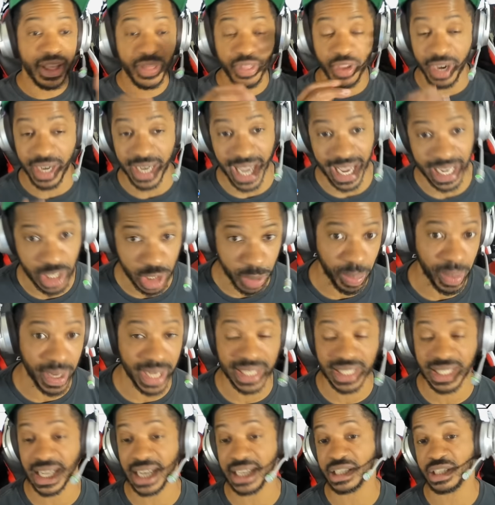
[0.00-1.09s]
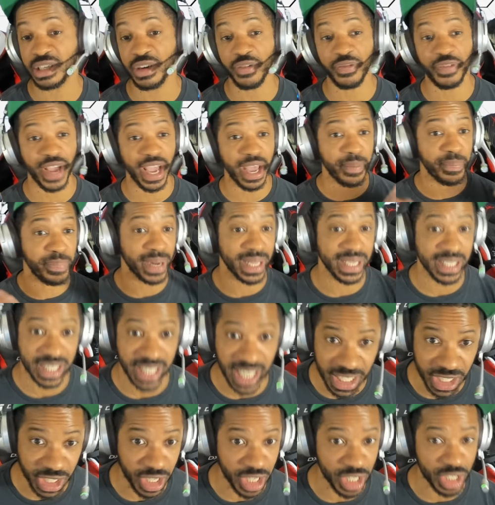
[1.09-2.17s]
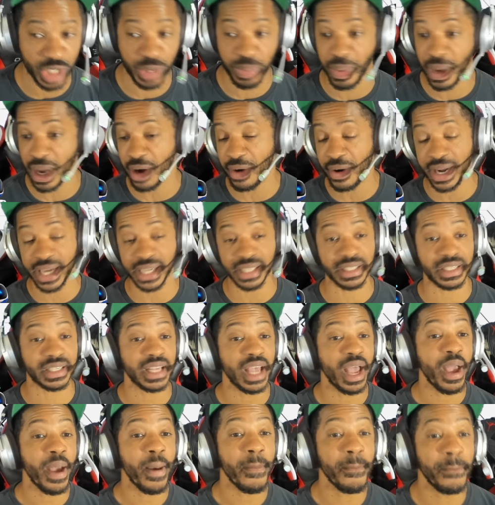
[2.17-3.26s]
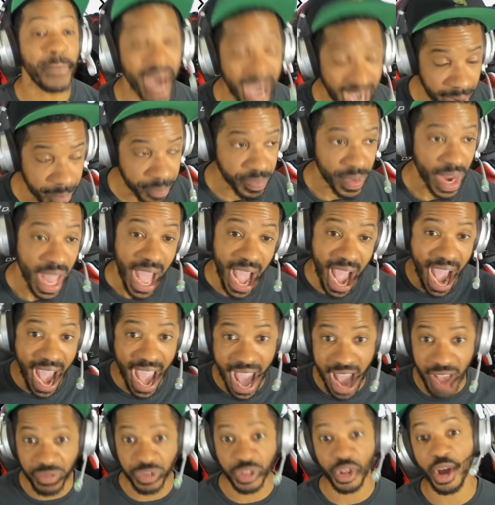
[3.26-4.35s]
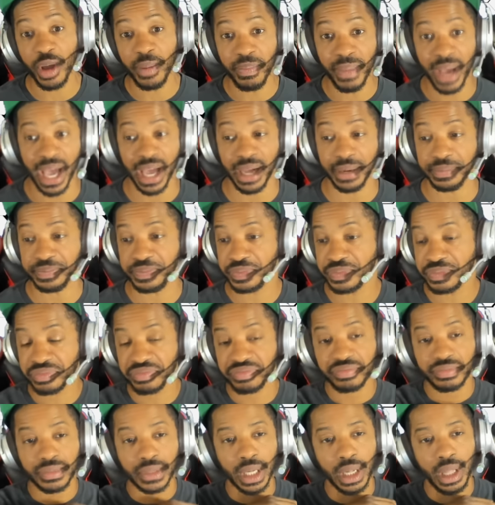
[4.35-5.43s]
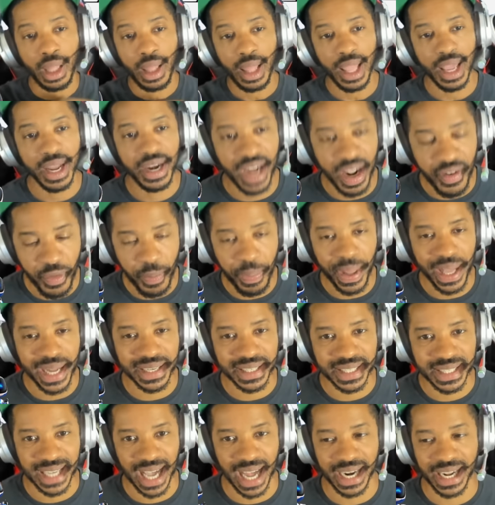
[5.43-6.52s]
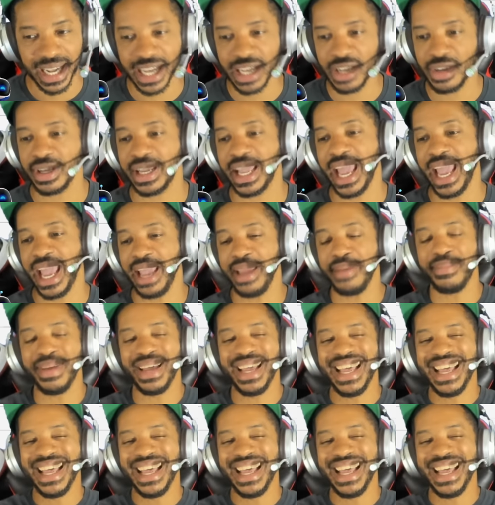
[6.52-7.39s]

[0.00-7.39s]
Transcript: their next PlayStation event, PlayStation Experience. But I have to admit, I never played a Silent Hill game.